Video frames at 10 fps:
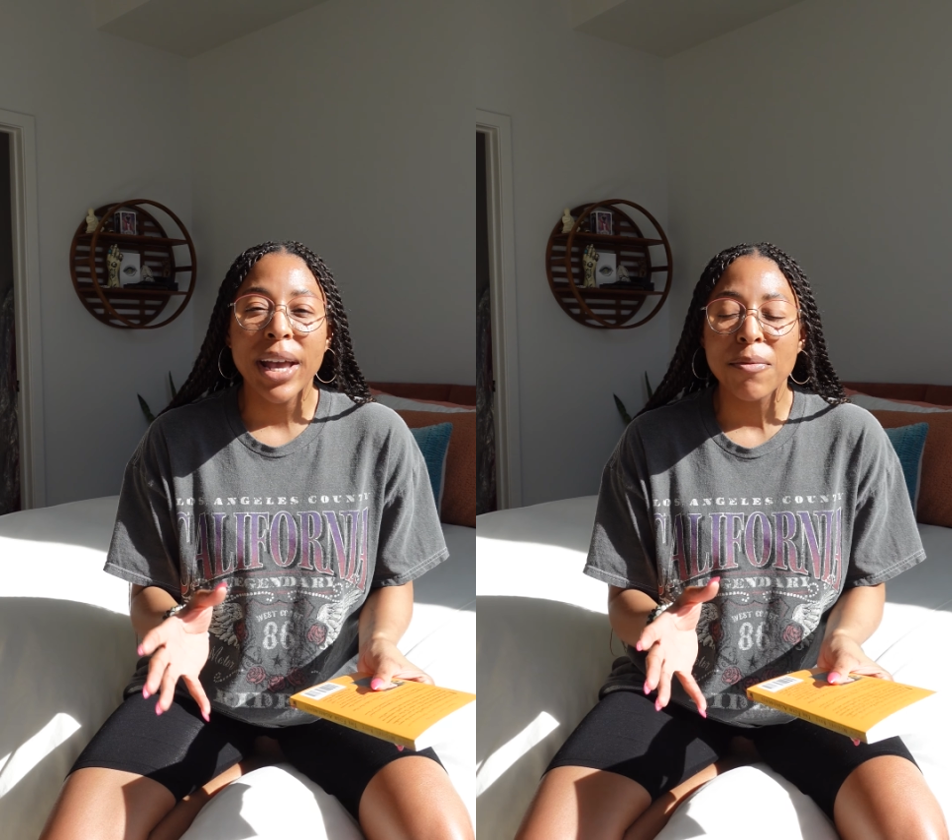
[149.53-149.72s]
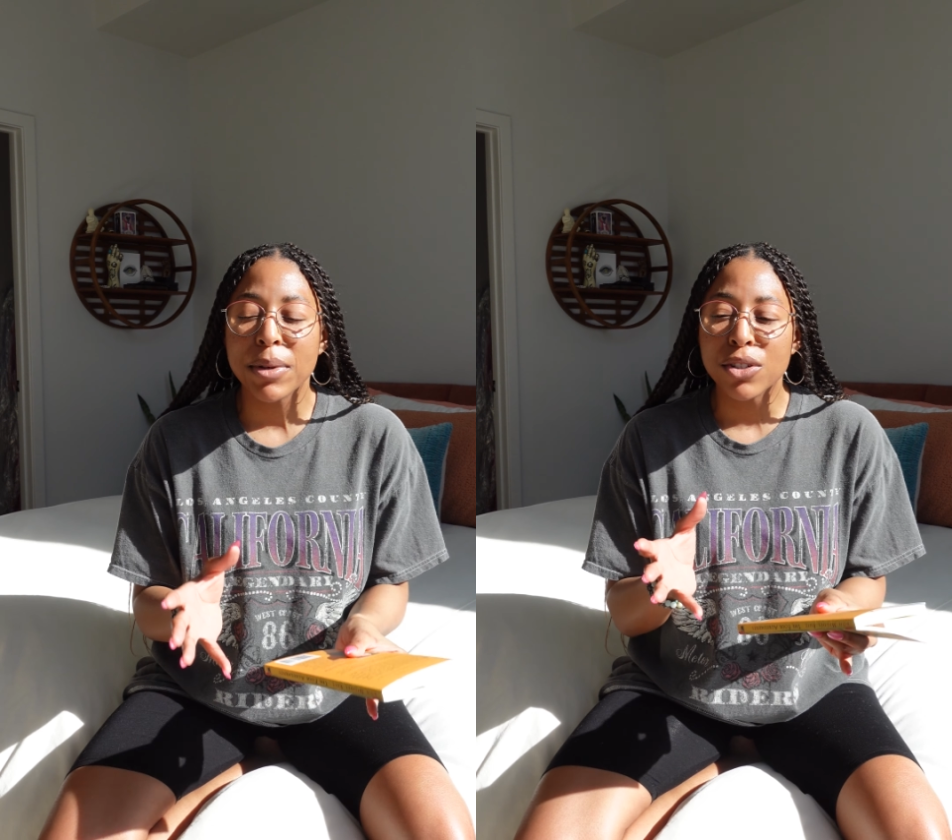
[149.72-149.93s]

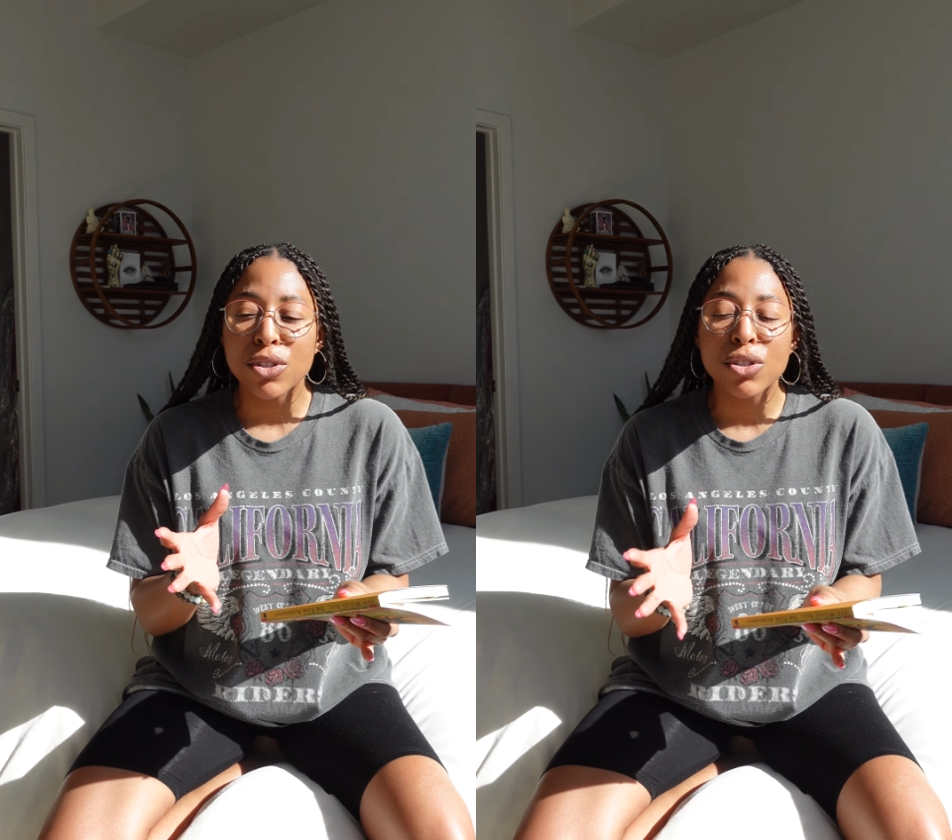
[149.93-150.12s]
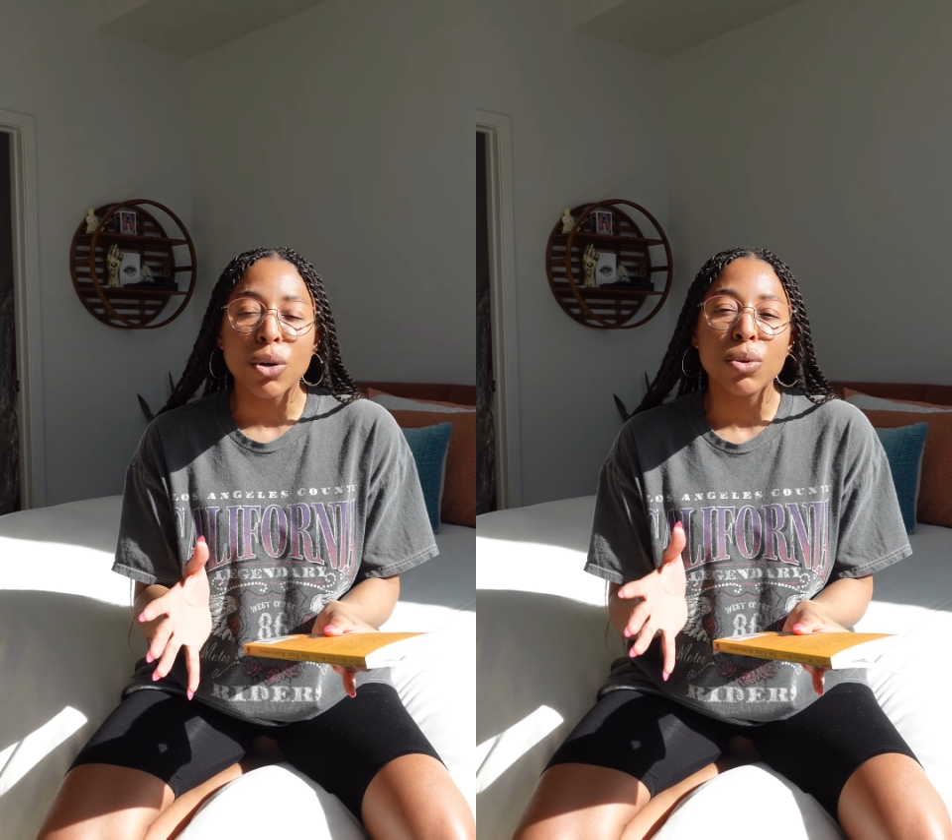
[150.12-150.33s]
have been
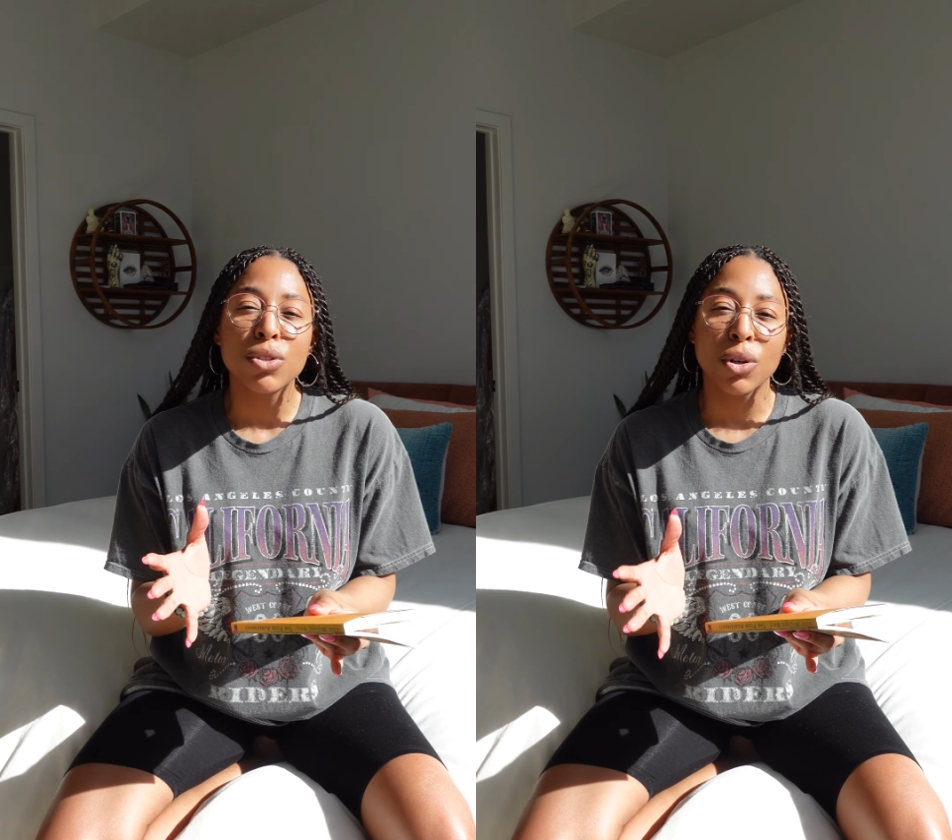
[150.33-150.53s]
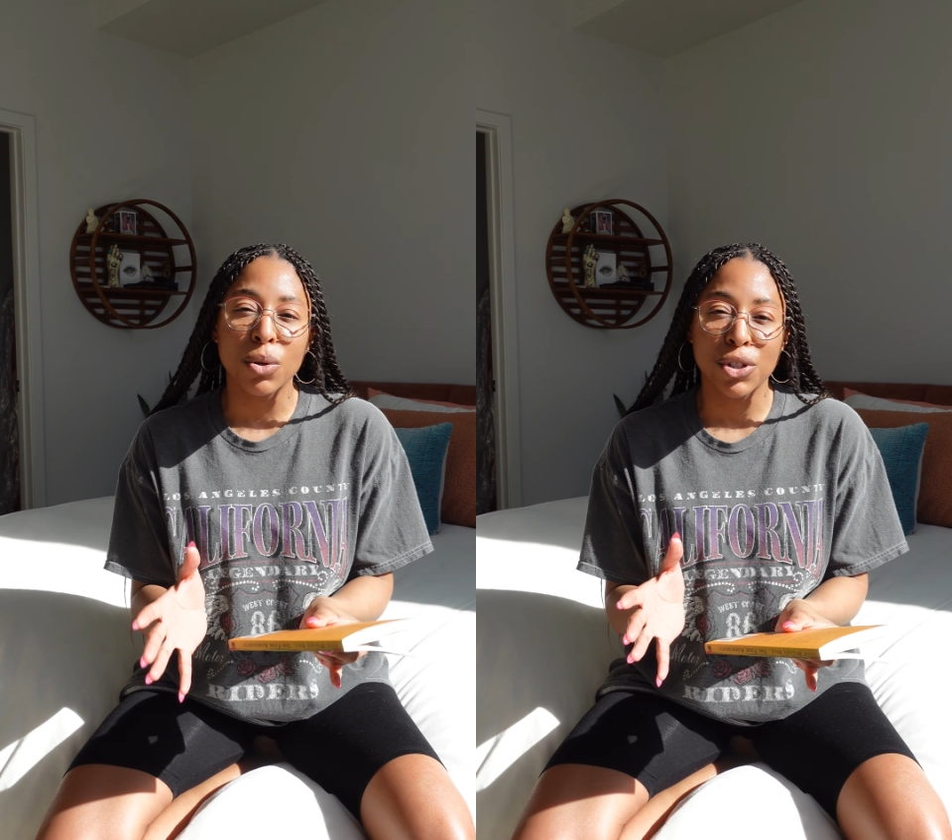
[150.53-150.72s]
so
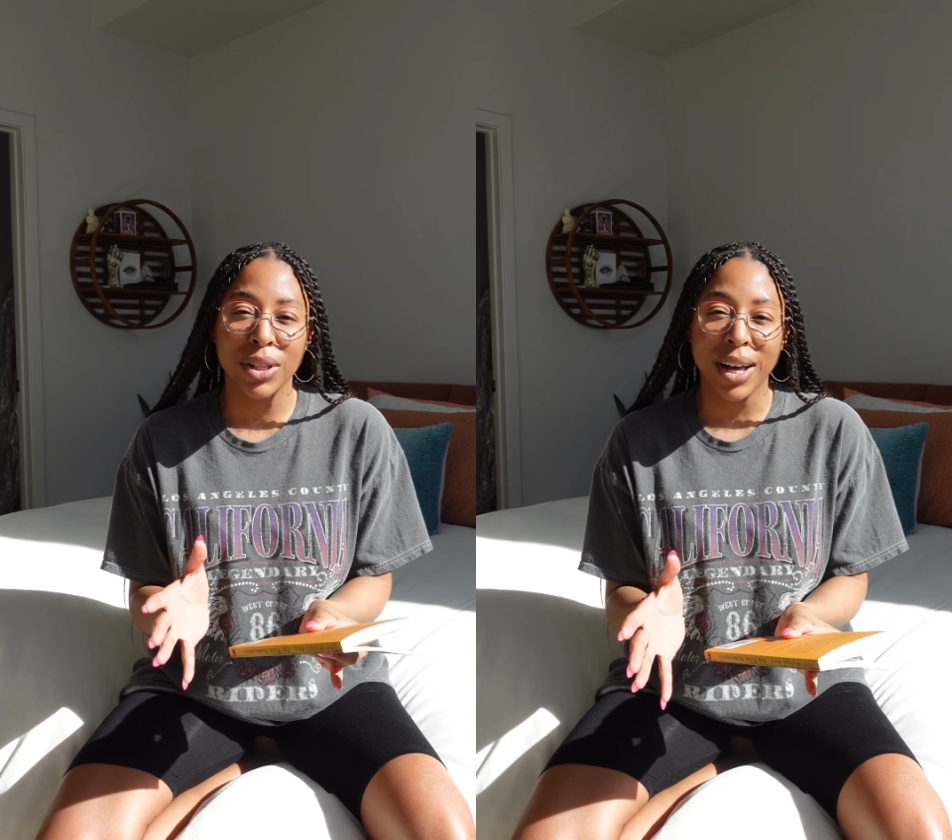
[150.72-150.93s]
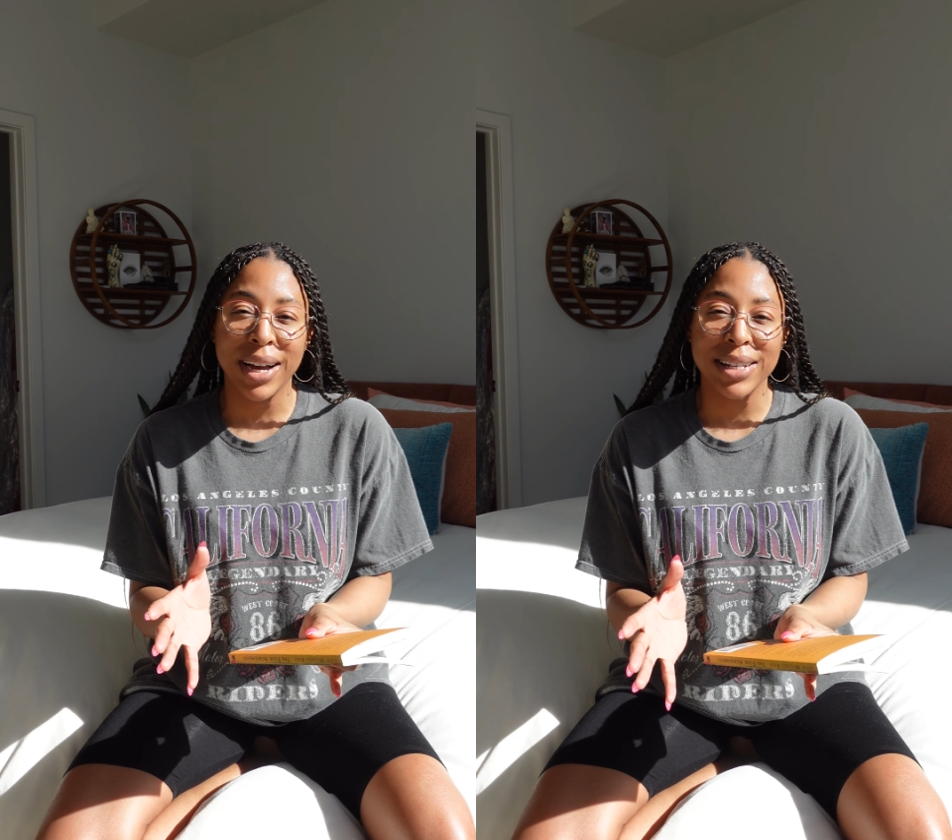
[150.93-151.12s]

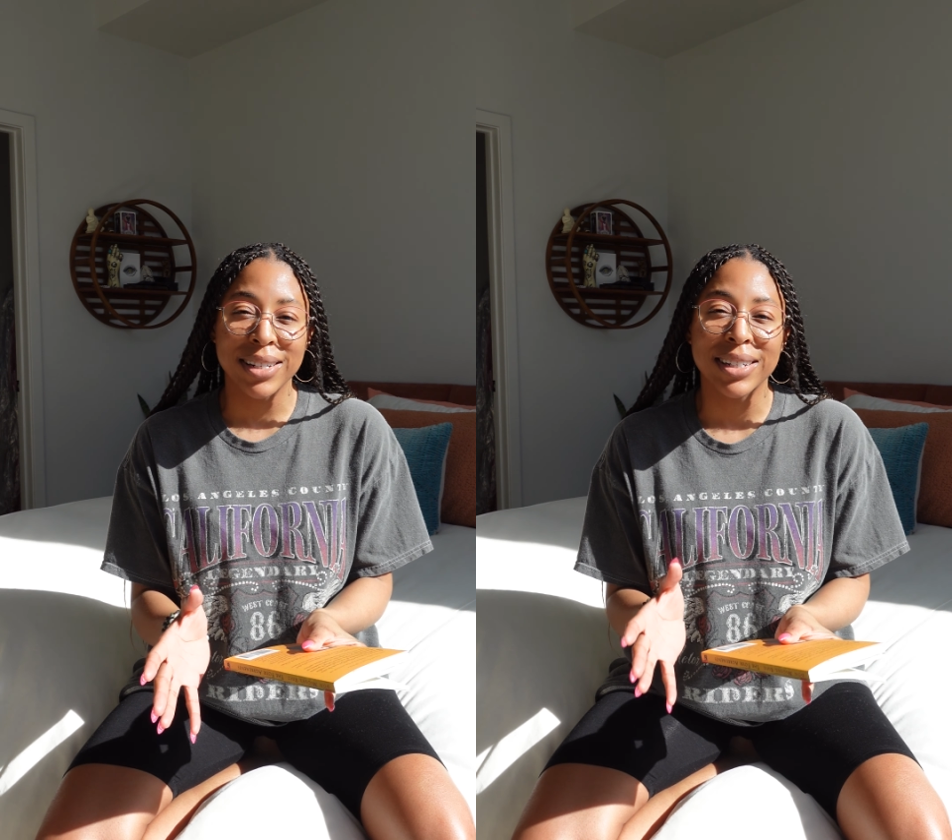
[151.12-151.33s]
socialized